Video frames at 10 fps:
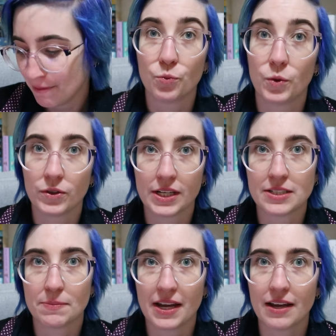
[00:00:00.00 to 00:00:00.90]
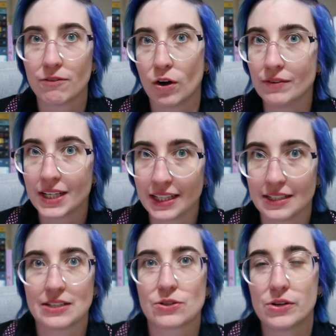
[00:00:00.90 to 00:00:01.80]
You will need to be involved in
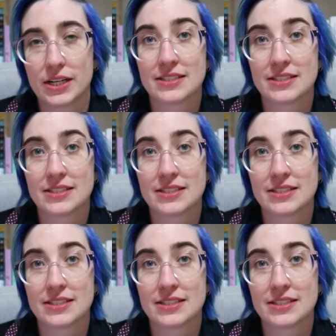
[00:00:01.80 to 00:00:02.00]
the Discord,